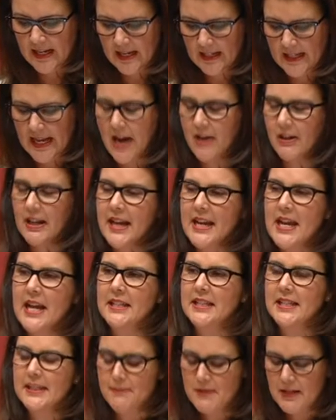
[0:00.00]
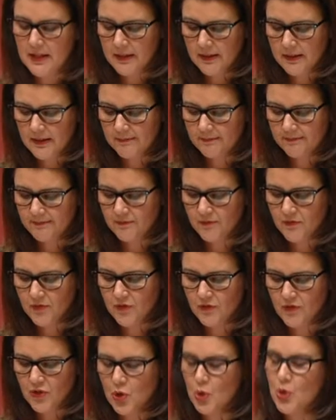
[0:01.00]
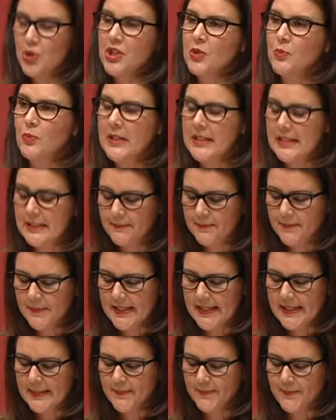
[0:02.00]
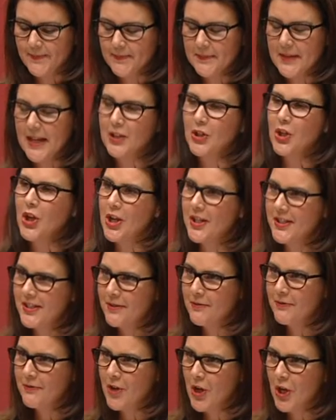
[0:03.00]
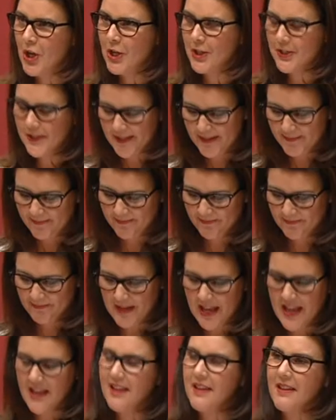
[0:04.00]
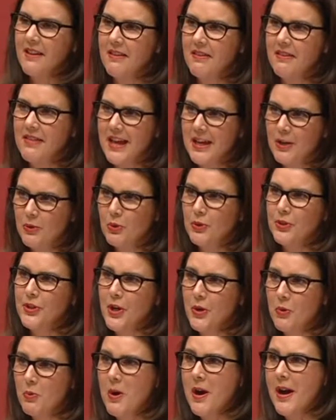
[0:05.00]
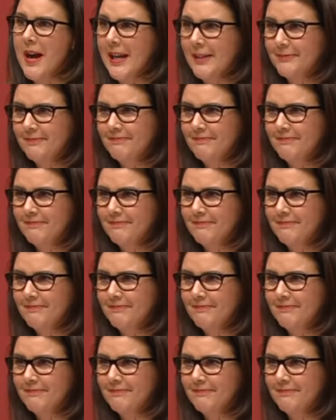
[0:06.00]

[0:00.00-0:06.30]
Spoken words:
Caroline Hunt-Smith, Georgie Williams and Kirsten Follows. They all know why.